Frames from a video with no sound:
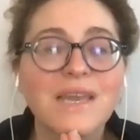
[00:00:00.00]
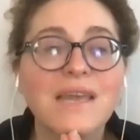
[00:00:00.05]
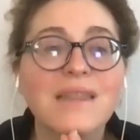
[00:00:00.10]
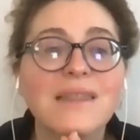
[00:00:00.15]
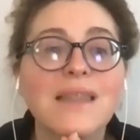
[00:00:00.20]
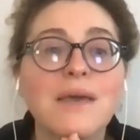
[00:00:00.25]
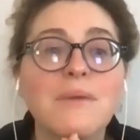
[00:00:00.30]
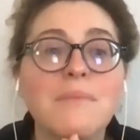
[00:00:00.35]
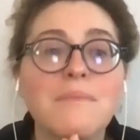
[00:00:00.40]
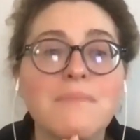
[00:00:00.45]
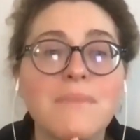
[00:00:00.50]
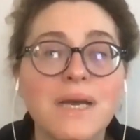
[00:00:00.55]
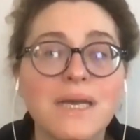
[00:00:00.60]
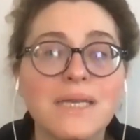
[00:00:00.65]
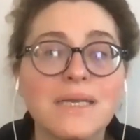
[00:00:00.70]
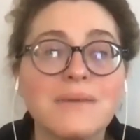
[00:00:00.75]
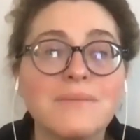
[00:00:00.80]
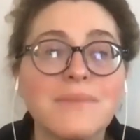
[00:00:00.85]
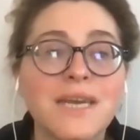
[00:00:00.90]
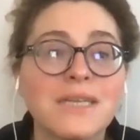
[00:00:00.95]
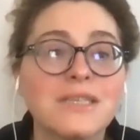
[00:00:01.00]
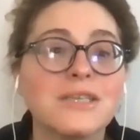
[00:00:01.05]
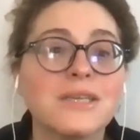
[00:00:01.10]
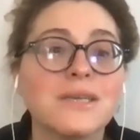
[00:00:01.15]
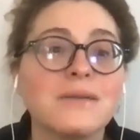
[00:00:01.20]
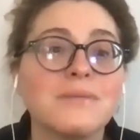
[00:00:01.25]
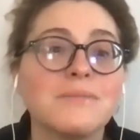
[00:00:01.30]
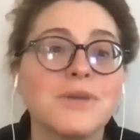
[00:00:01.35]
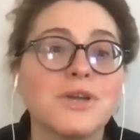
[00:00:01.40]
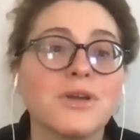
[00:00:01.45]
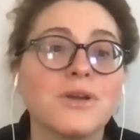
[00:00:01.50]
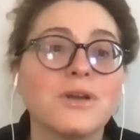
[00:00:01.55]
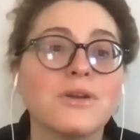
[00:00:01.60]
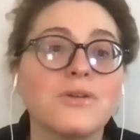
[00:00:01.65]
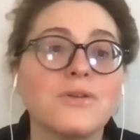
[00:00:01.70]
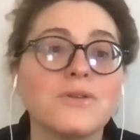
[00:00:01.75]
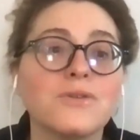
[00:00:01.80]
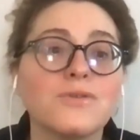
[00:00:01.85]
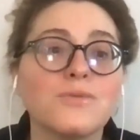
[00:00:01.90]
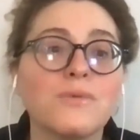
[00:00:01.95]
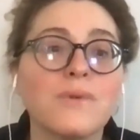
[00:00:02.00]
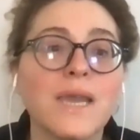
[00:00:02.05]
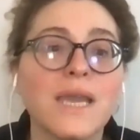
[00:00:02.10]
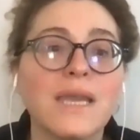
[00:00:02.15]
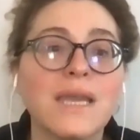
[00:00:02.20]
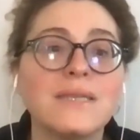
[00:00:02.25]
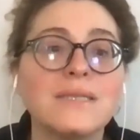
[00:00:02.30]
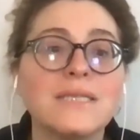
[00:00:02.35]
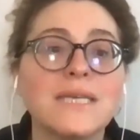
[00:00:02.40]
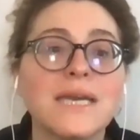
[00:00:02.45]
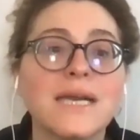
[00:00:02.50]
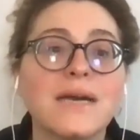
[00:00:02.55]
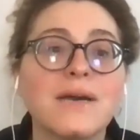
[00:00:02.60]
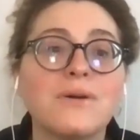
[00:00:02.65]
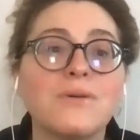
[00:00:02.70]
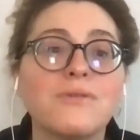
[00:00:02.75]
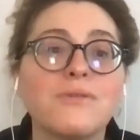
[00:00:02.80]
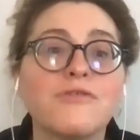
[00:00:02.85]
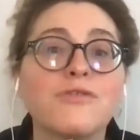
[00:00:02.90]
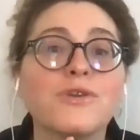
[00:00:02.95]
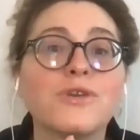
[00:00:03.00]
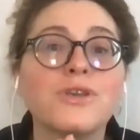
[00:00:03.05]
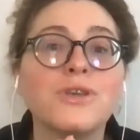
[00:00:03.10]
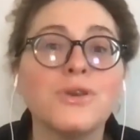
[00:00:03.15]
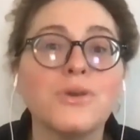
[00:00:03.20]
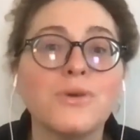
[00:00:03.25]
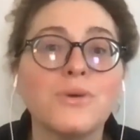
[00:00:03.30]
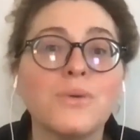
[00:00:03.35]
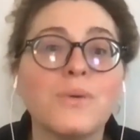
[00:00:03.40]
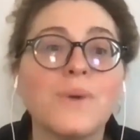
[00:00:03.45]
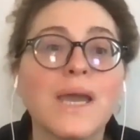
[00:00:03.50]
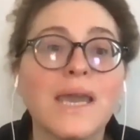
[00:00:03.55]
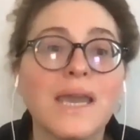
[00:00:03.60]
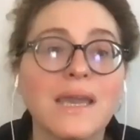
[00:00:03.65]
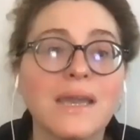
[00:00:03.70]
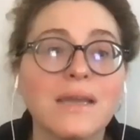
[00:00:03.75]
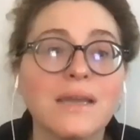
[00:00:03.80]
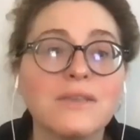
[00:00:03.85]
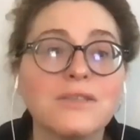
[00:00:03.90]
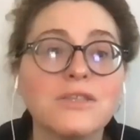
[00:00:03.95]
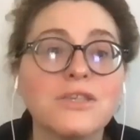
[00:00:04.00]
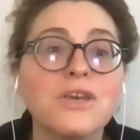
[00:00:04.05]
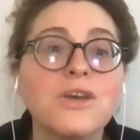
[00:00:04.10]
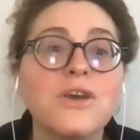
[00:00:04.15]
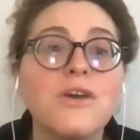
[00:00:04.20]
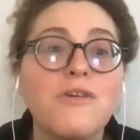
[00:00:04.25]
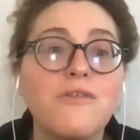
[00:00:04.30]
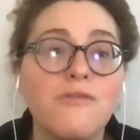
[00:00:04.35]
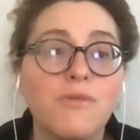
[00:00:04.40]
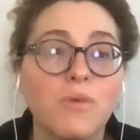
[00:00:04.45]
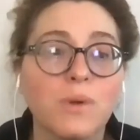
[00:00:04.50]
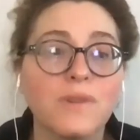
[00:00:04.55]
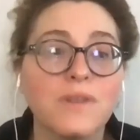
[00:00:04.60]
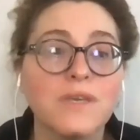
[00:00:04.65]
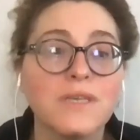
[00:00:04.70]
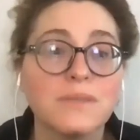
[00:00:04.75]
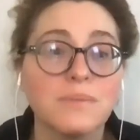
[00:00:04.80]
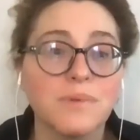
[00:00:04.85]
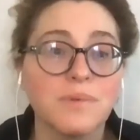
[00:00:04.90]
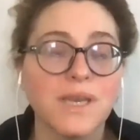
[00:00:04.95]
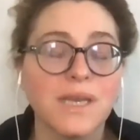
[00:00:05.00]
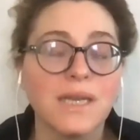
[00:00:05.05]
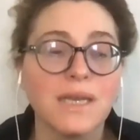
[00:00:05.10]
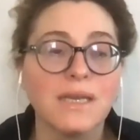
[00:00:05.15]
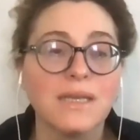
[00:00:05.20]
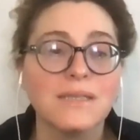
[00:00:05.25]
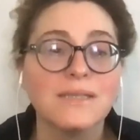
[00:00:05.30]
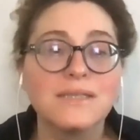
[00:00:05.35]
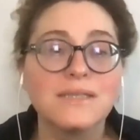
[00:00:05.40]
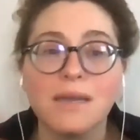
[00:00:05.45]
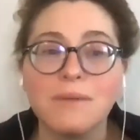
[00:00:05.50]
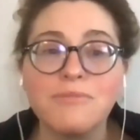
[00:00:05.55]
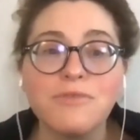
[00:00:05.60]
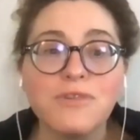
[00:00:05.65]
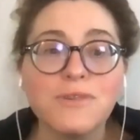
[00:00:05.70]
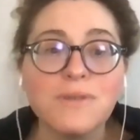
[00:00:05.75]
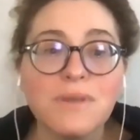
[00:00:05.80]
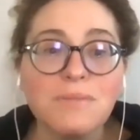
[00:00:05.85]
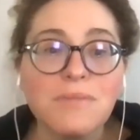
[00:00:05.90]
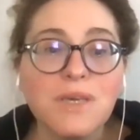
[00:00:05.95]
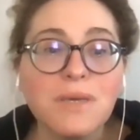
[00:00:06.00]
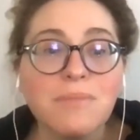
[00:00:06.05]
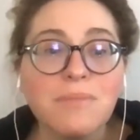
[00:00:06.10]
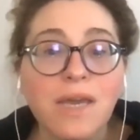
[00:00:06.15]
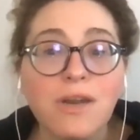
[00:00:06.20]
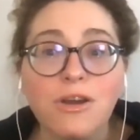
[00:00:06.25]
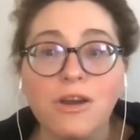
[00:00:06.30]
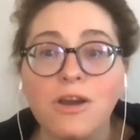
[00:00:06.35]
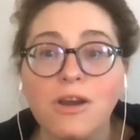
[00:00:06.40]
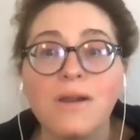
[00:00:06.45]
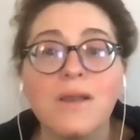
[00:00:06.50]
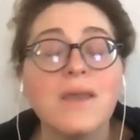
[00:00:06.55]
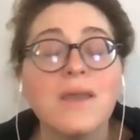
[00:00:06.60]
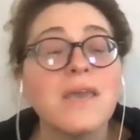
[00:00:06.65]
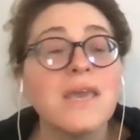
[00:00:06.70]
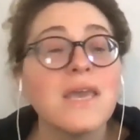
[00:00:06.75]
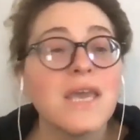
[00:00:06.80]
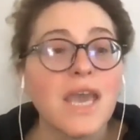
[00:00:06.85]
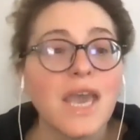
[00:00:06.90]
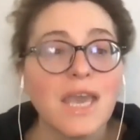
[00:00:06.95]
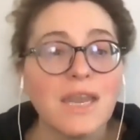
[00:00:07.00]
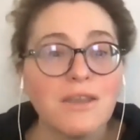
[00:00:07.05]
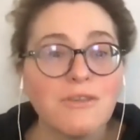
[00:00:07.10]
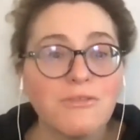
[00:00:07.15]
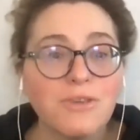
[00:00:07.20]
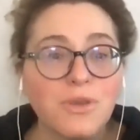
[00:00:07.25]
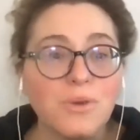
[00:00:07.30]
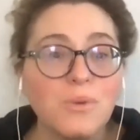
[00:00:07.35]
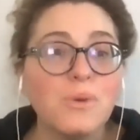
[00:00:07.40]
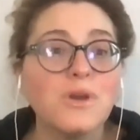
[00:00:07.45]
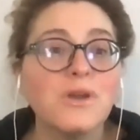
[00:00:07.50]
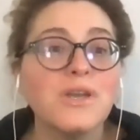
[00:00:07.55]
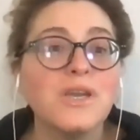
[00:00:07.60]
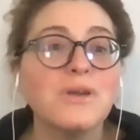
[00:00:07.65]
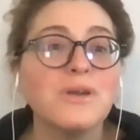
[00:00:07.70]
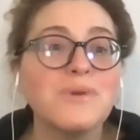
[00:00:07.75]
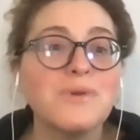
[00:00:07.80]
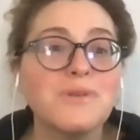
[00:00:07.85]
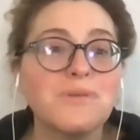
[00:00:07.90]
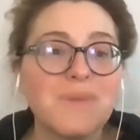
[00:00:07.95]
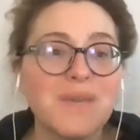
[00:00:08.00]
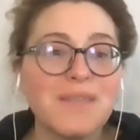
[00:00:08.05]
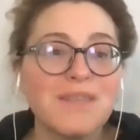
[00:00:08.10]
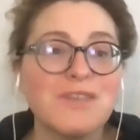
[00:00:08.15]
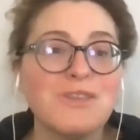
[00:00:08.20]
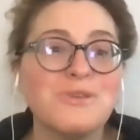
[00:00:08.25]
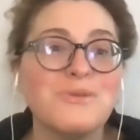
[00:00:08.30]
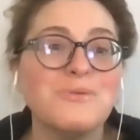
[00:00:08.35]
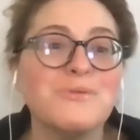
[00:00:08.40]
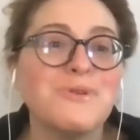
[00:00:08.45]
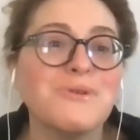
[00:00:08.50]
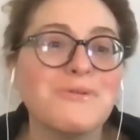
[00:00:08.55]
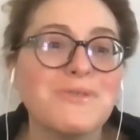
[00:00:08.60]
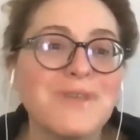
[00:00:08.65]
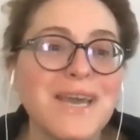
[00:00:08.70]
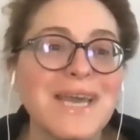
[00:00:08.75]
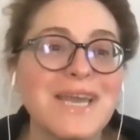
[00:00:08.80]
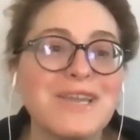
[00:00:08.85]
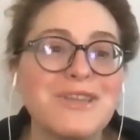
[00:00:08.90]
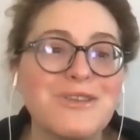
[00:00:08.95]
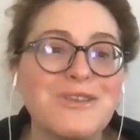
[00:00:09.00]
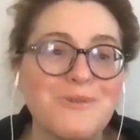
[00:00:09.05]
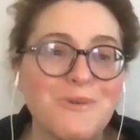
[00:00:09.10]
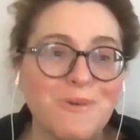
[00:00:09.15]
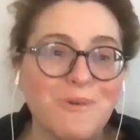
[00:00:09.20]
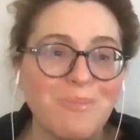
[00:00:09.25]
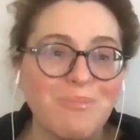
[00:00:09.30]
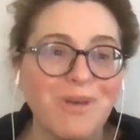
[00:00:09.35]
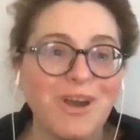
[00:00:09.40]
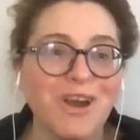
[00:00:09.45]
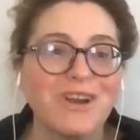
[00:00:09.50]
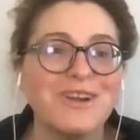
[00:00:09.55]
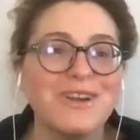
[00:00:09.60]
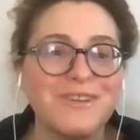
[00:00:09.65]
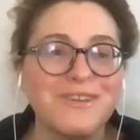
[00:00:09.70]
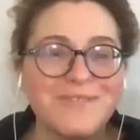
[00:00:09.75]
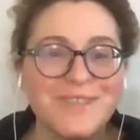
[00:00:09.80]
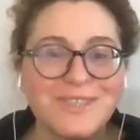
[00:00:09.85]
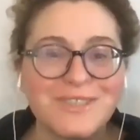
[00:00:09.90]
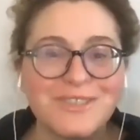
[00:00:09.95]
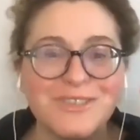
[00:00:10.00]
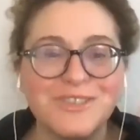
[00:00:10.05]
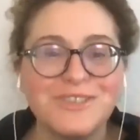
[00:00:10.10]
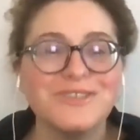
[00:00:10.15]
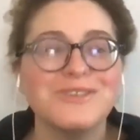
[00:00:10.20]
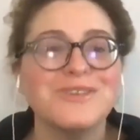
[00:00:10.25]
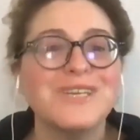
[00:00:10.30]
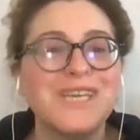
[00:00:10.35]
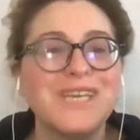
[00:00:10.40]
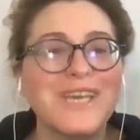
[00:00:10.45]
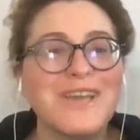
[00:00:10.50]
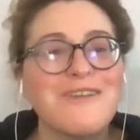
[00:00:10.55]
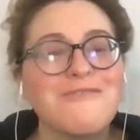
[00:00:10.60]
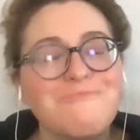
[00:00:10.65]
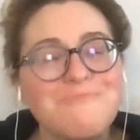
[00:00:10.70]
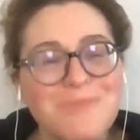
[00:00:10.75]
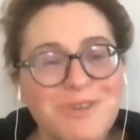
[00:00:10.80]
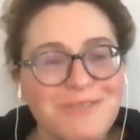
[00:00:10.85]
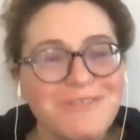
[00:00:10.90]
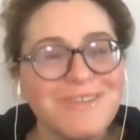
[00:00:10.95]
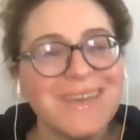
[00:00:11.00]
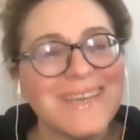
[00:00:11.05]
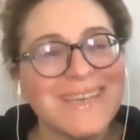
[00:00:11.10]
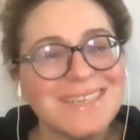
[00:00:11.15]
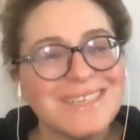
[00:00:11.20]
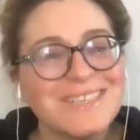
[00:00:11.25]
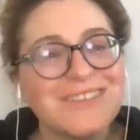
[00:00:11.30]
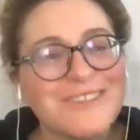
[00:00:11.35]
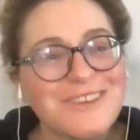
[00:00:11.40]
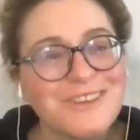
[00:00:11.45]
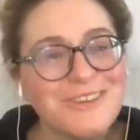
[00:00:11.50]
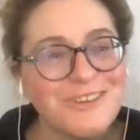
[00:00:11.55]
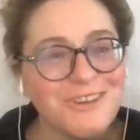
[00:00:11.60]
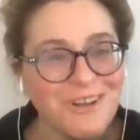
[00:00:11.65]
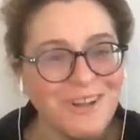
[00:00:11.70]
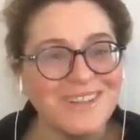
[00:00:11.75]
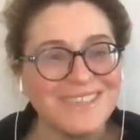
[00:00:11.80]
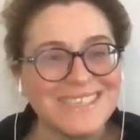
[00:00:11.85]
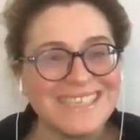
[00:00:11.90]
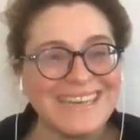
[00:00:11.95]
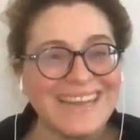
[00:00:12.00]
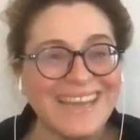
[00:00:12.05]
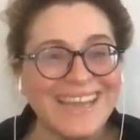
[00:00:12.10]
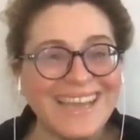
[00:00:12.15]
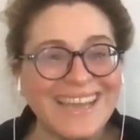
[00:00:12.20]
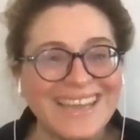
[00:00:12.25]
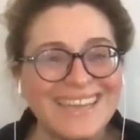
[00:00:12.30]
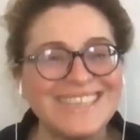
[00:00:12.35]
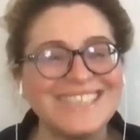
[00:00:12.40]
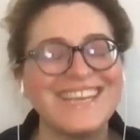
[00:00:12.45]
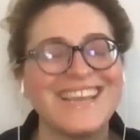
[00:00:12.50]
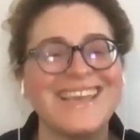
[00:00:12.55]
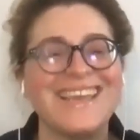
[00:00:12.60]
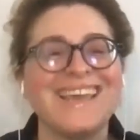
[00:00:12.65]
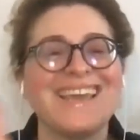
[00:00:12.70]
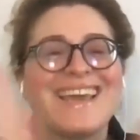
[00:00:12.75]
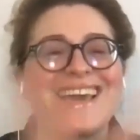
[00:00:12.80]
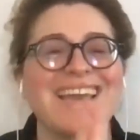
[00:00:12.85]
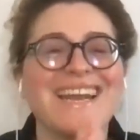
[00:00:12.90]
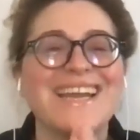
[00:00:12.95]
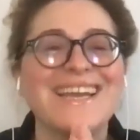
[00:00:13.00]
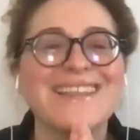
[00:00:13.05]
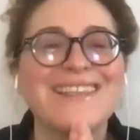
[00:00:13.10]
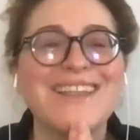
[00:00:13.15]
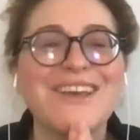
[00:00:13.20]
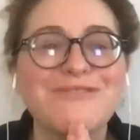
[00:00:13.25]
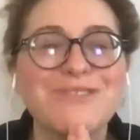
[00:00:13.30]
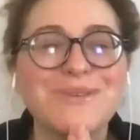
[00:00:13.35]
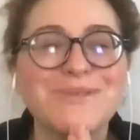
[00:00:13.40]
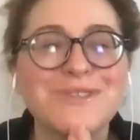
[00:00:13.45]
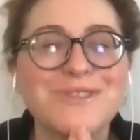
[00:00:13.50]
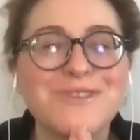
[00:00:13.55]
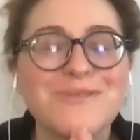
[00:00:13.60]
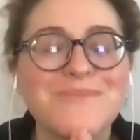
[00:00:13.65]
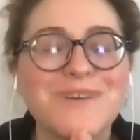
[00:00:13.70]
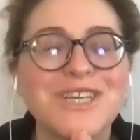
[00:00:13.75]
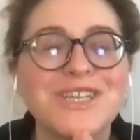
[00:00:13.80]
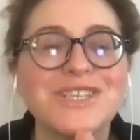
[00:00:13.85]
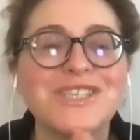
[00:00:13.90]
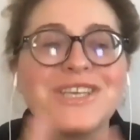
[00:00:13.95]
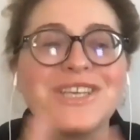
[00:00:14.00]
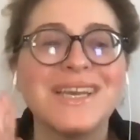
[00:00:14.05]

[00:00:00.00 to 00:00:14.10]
and let money, magic, and miracles rain down for you and for this planet. It's time for something better. And if you are here with me, then you know that, and you are part of this journey of moving into the golden age. And I love you so much.